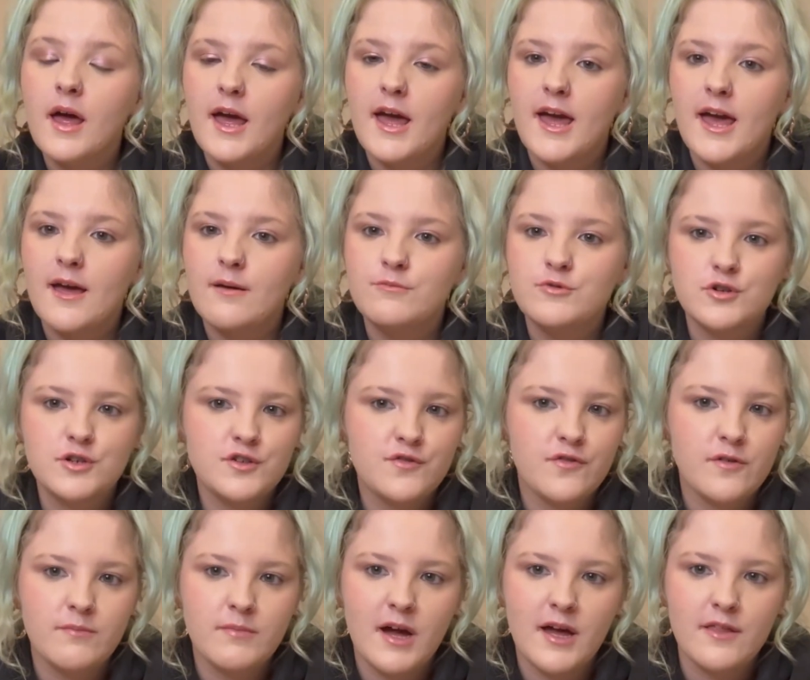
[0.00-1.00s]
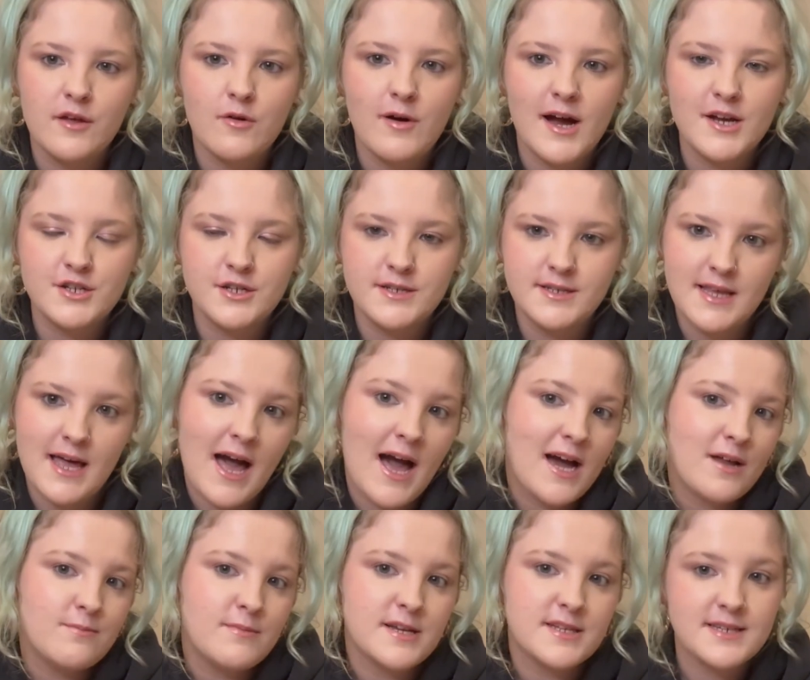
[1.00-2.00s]
just from, like, the questions that I
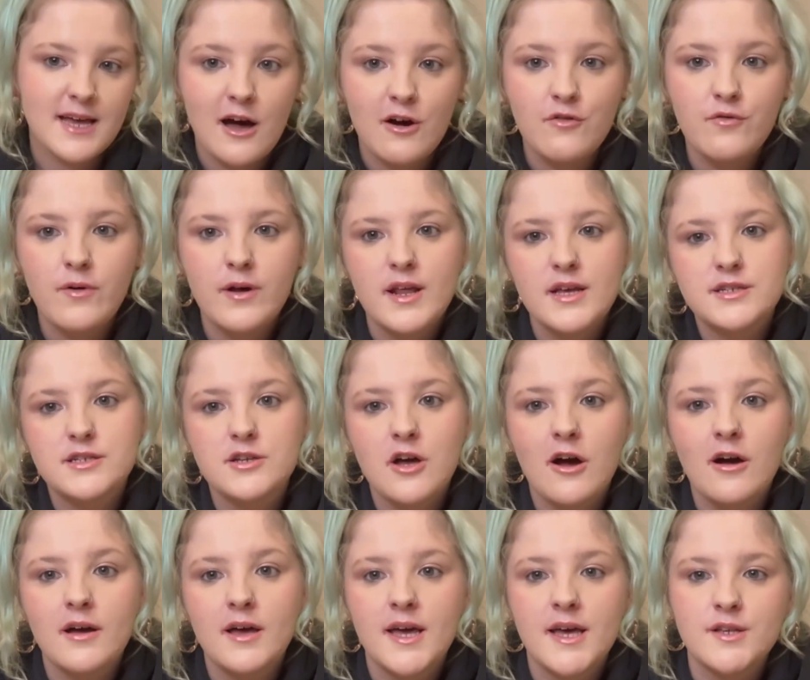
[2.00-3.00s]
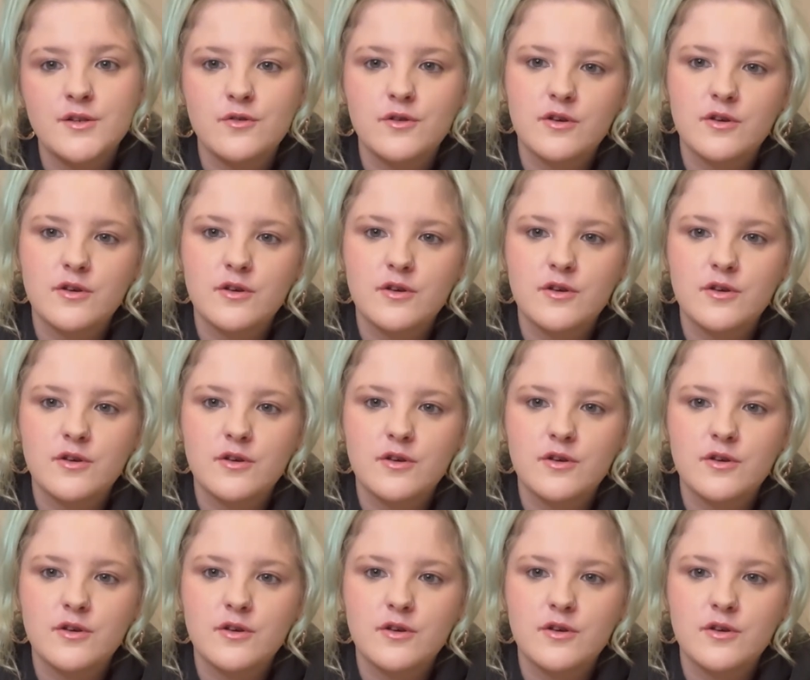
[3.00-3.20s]
had myself when I started,